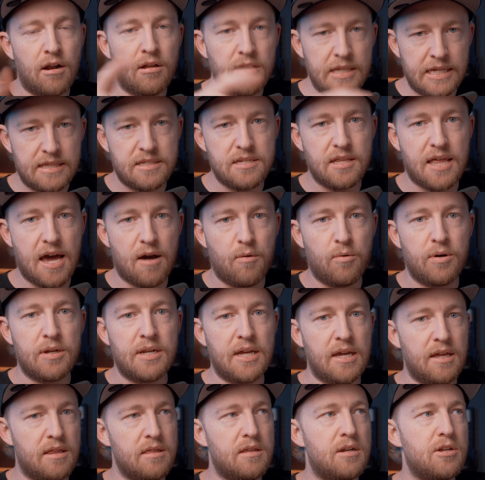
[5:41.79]
I'll link to that one
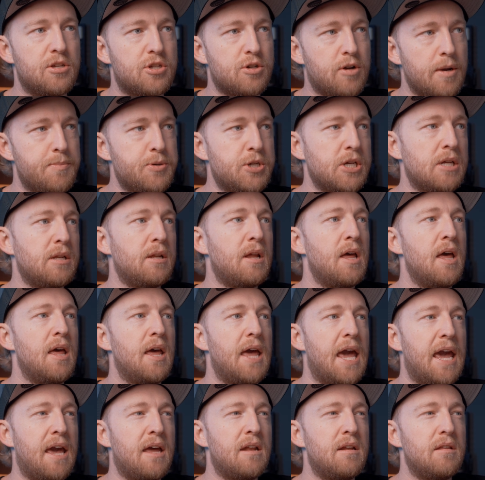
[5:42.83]
in the description,
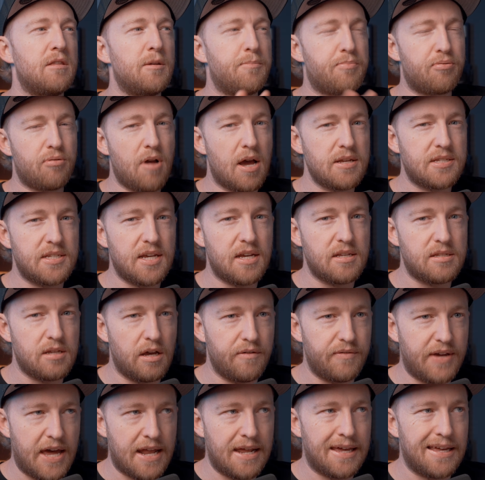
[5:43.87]
and the process
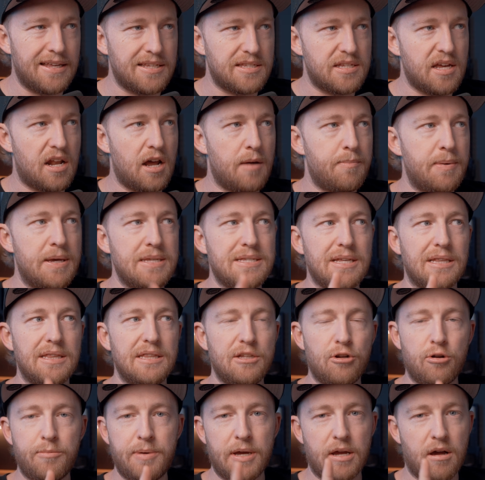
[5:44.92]
of getting it set up is a
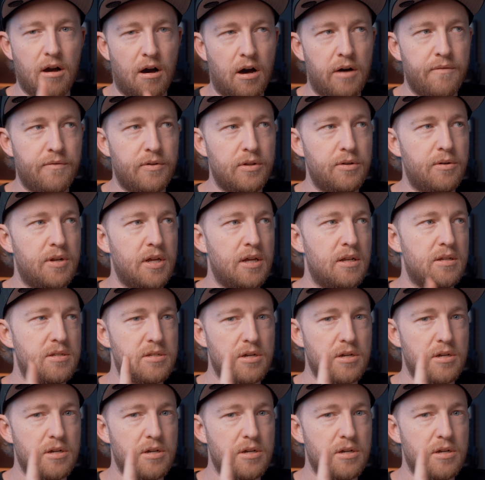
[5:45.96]
little bit convoluted,